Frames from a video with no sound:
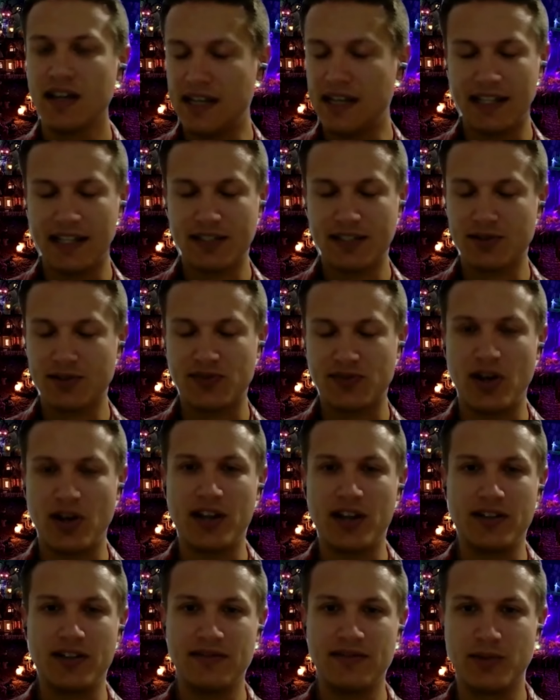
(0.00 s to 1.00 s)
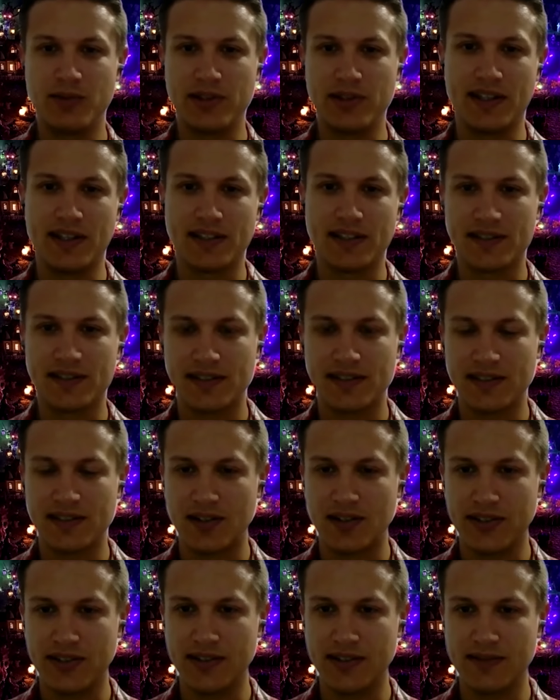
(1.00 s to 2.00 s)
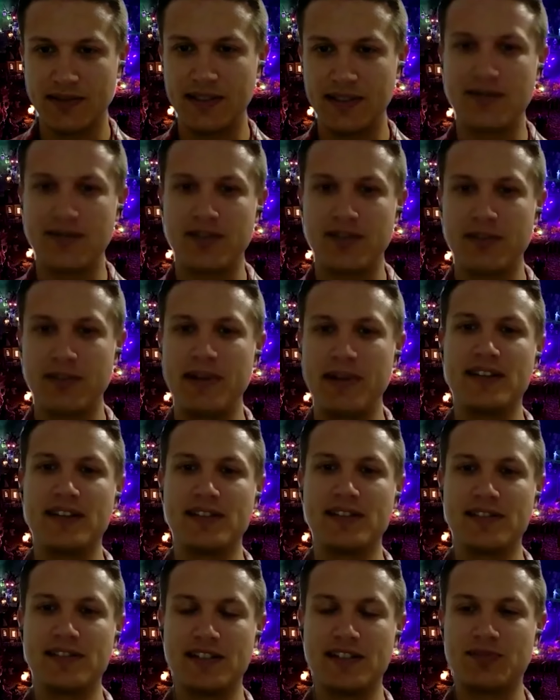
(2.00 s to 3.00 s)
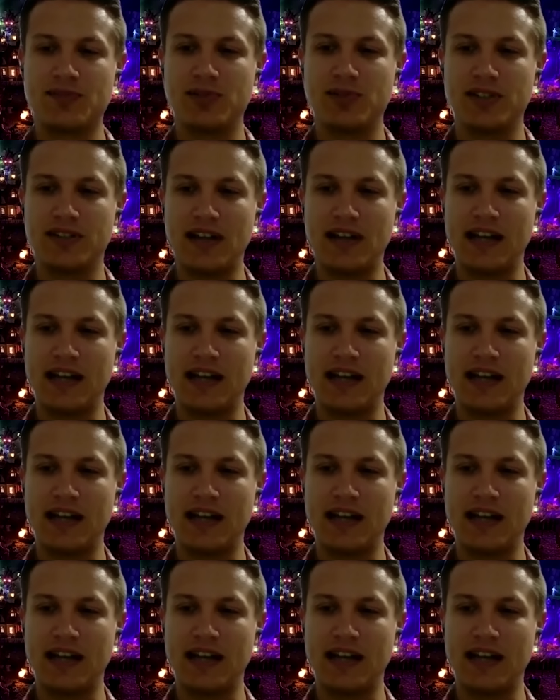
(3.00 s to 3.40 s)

yeah, that's what's fun with this is all the, the different opinions. This way,